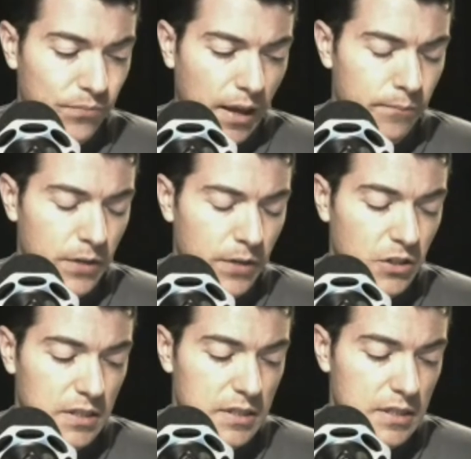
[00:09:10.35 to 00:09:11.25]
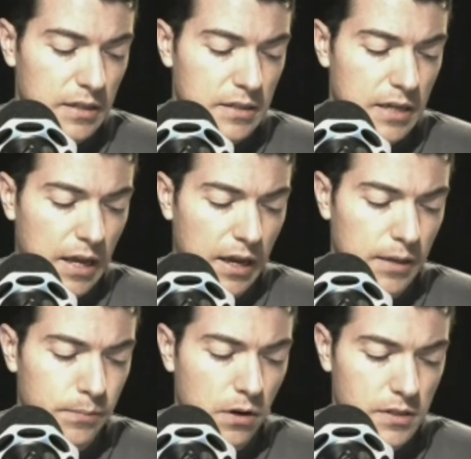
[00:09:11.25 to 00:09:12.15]
Measures taken
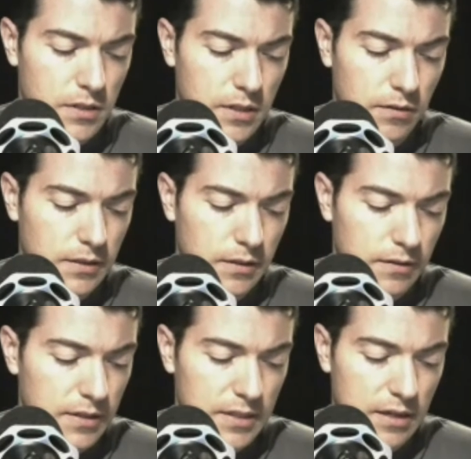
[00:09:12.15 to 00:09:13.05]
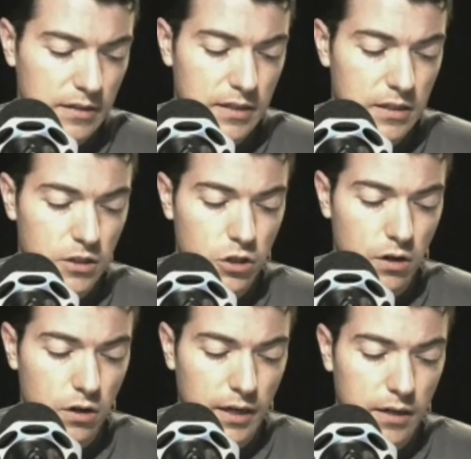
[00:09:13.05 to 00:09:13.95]
pursuant to this article
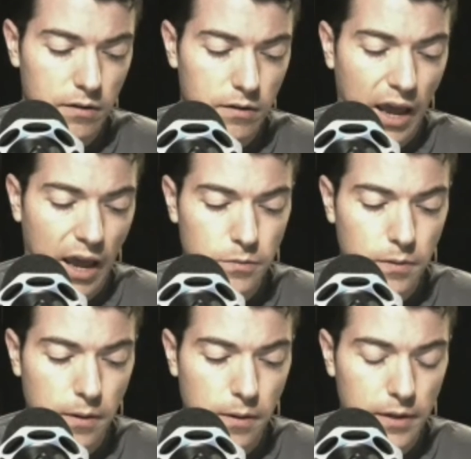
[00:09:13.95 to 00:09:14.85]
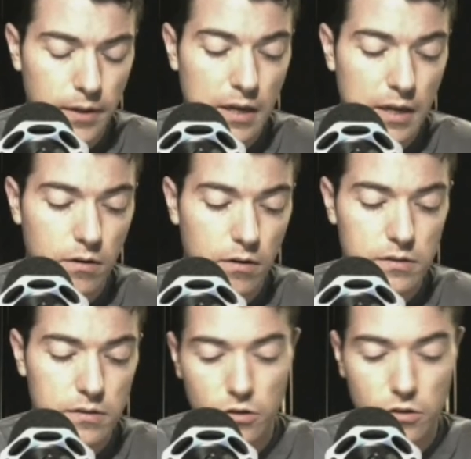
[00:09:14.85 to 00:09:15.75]
shall include age-appropriate
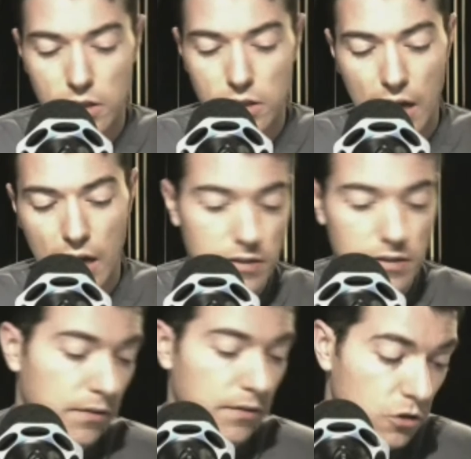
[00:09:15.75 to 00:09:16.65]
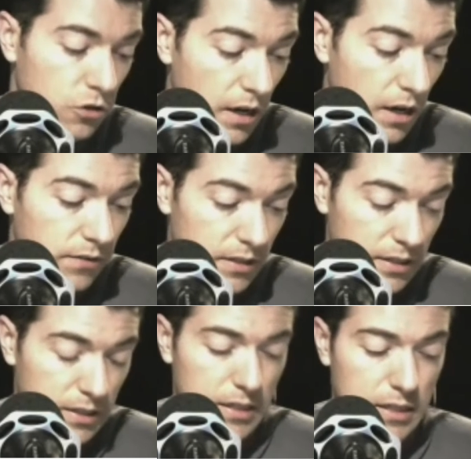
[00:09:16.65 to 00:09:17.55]
psychosocial counseling for child
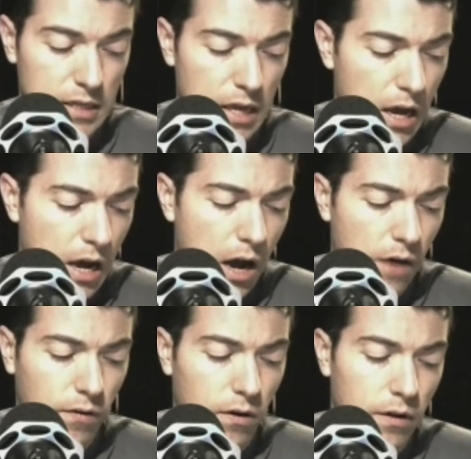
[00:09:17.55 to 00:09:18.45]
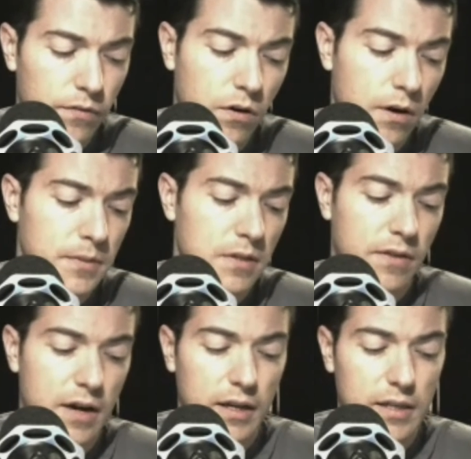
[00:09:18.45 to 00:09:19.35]
witnesses of all forms of
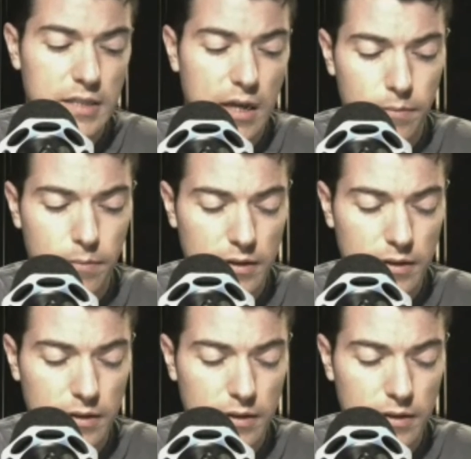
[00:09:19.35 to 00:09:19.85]
violence covered by the